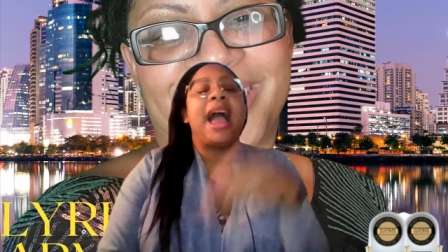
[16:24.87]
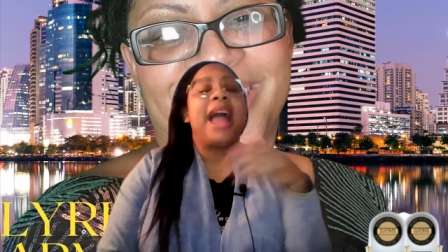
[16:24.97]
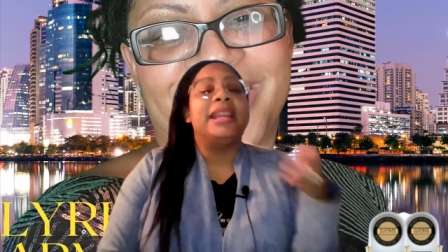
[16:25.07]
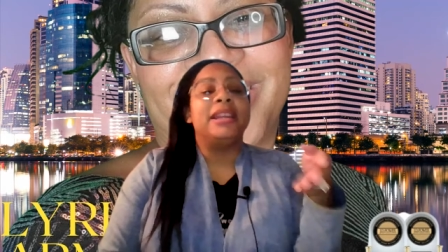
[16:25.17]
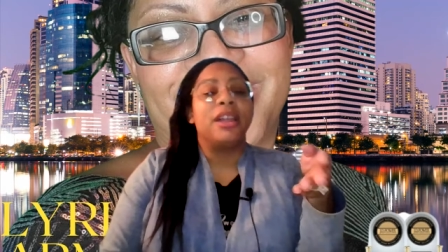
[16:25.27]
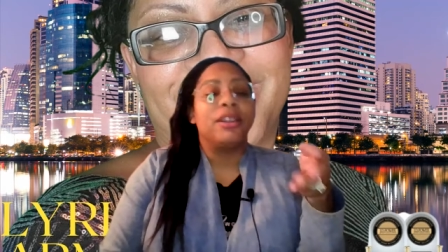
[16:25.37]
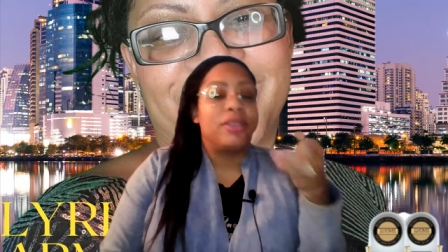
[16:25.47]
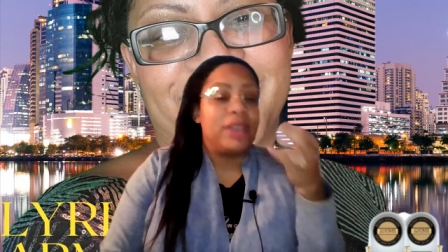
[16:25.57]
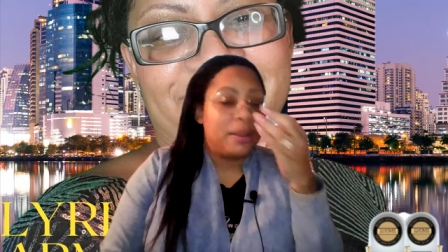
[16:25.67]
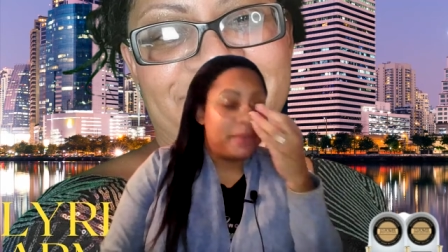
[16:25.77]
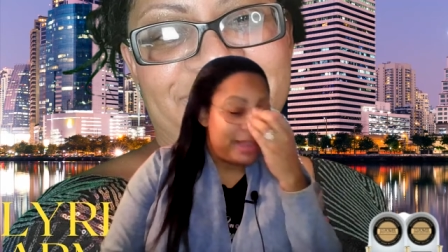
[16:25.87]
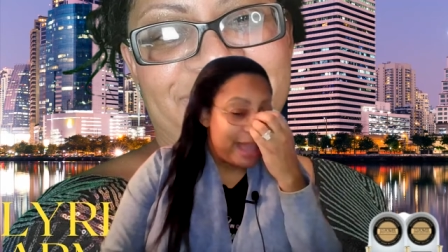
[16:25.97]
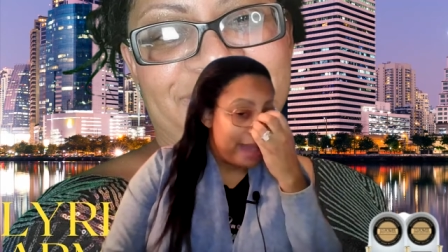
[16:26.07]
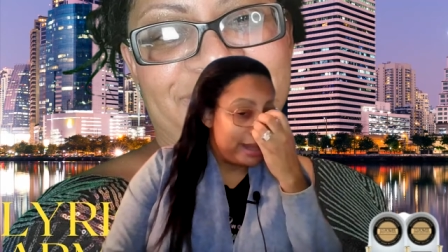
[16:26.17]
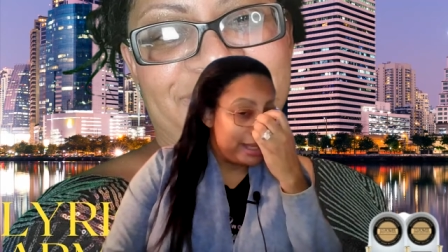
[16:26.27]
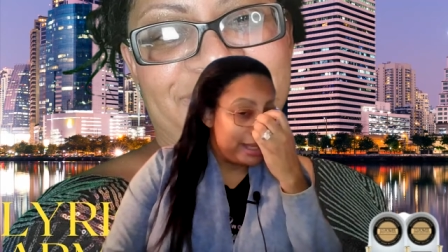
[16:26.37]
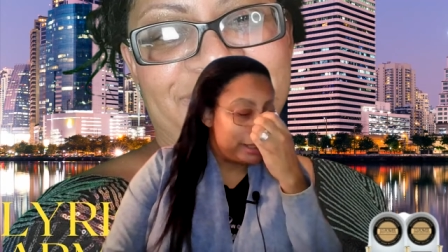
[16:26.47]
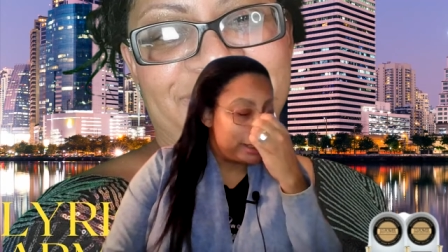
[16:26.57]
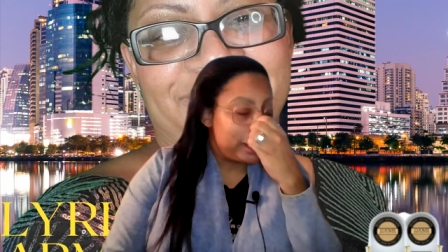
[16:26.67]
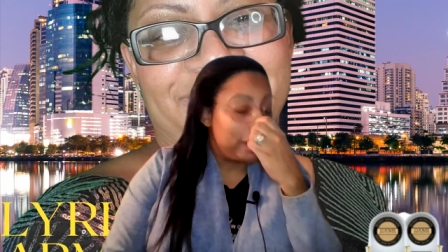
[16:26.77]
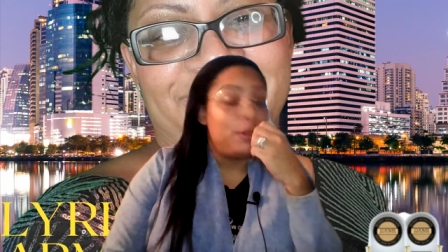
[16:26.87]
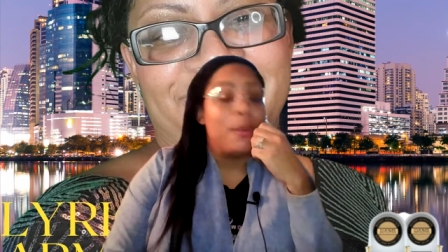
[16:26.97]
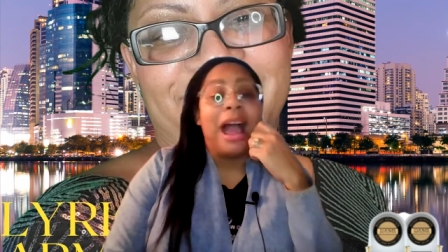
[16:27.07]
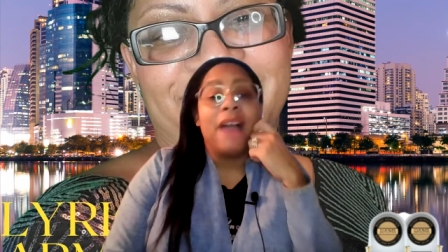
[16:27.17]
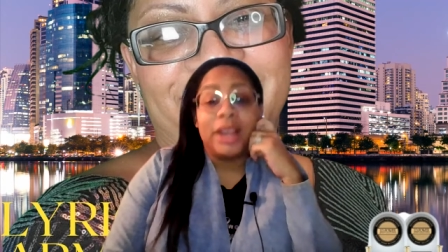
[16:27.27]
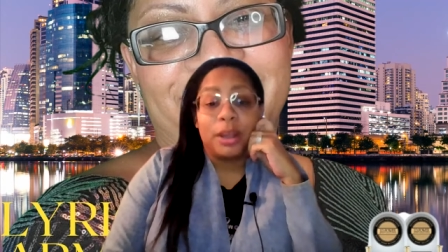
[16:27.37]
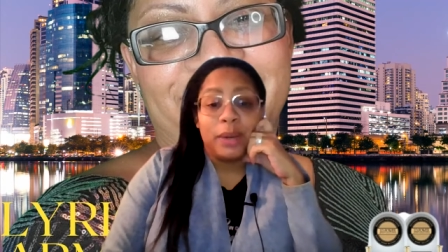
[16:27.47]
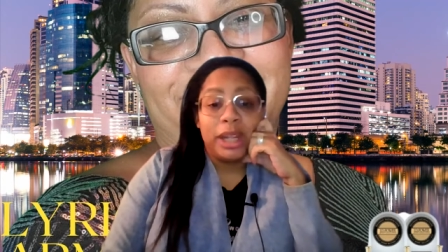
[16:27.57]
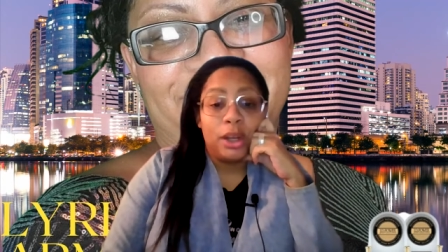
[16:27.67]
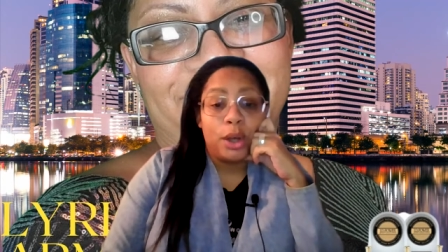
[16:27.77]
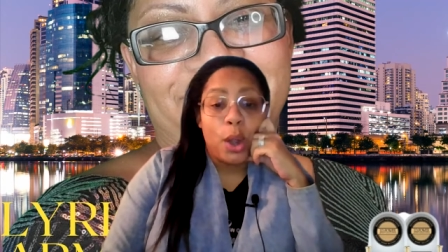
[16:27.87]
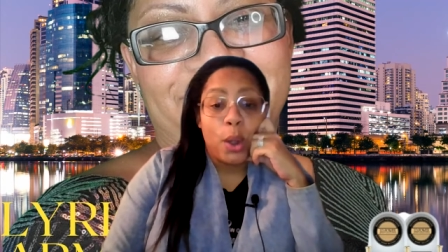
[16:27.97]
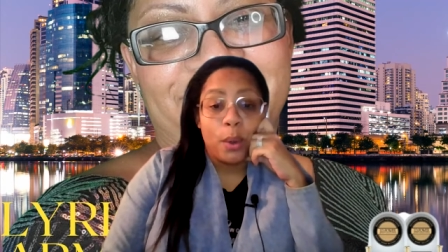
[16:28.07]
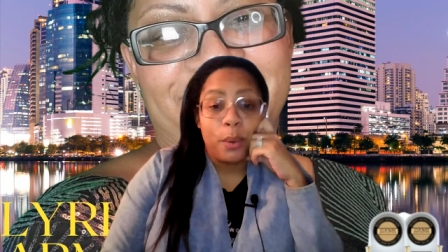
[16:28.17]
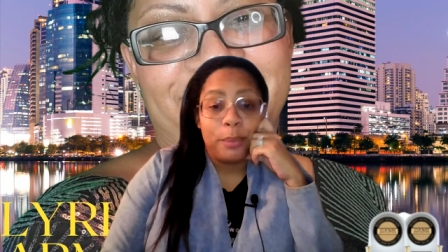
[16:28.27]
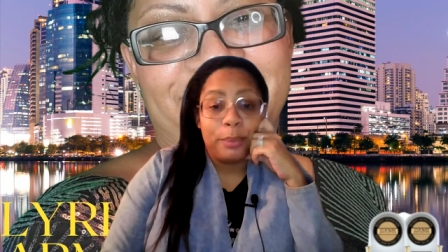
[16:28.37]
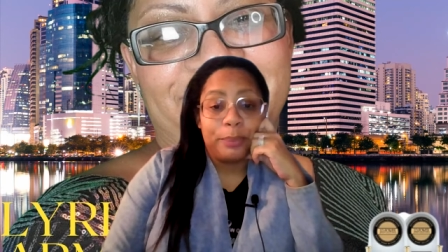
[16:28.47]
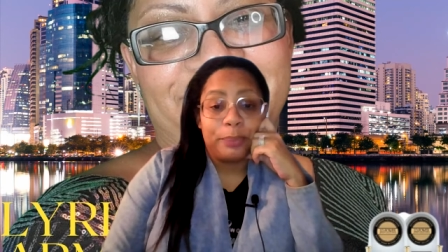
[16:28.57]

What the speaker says: And another thing with that is, if you have equity in your home